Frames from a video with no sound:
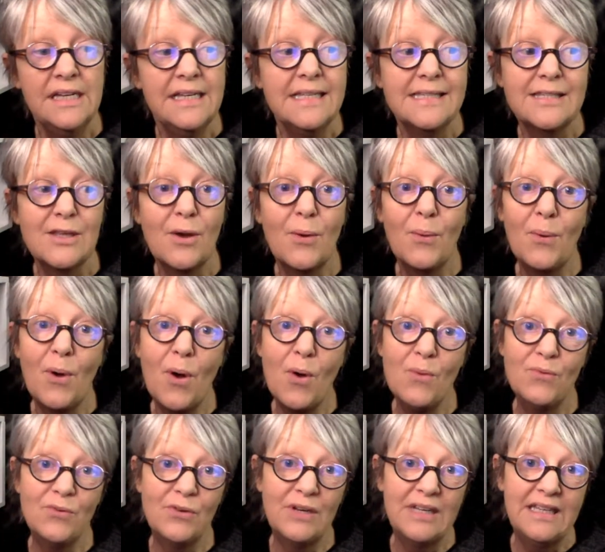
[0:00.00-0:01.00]
So
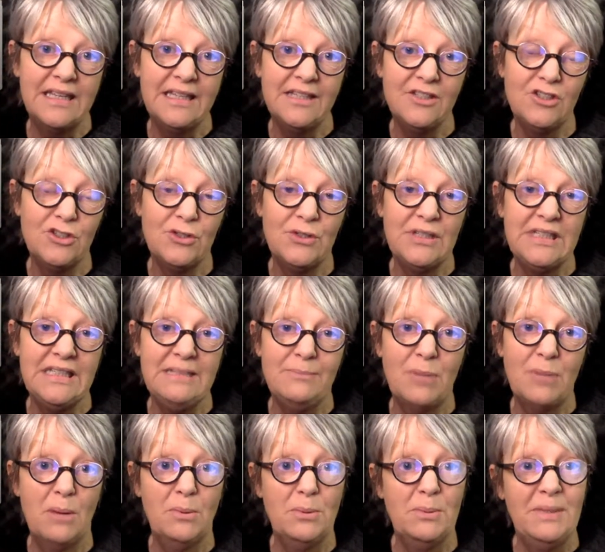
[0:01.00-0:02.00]
hopefully, Judy,
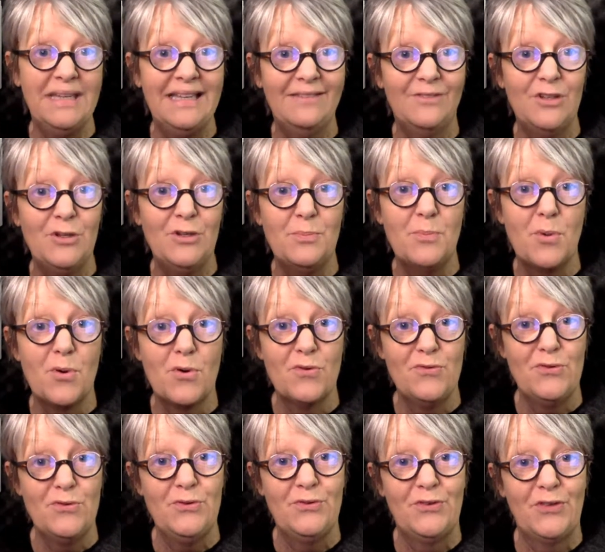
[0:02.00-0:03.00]
probably given you more
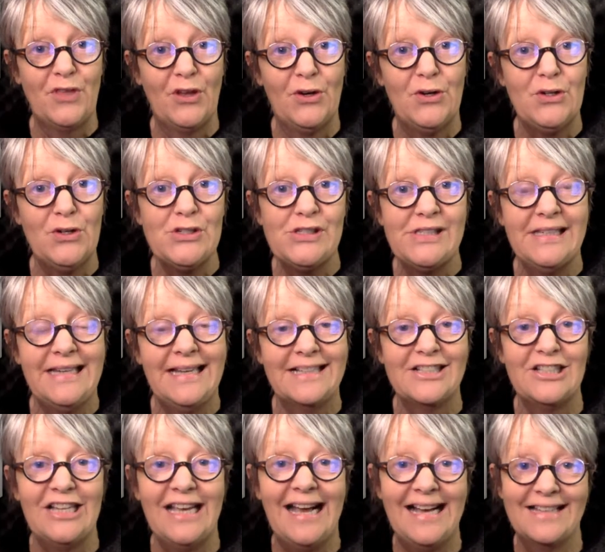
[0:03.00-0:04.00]
food for thought than
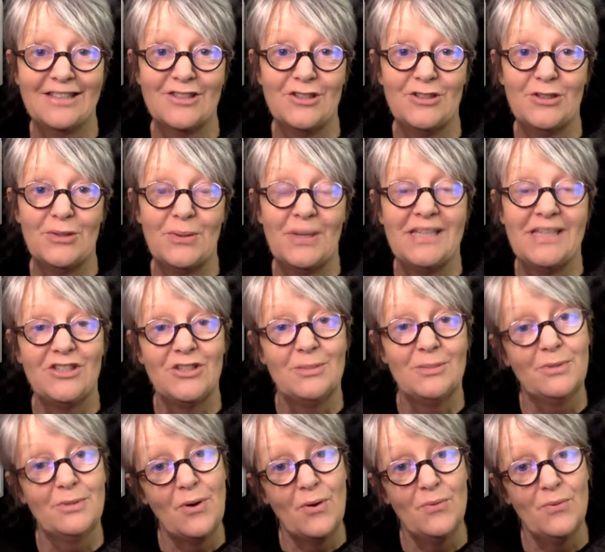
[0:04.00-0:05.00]
actually answered your question,
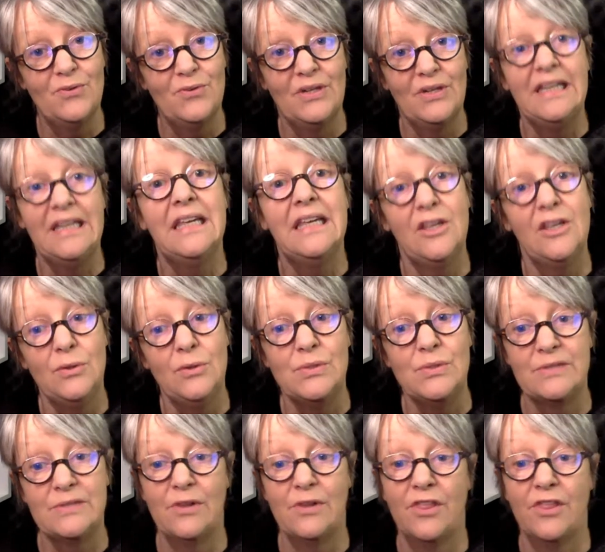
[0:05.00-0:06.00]
but hopefully
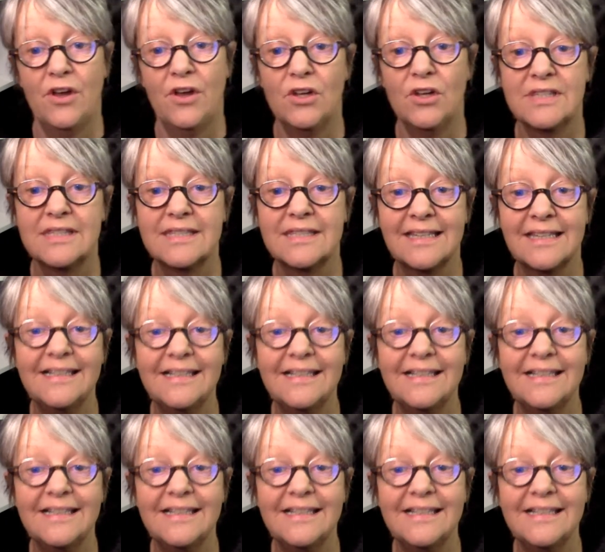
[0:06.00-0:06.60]
useful thoughts.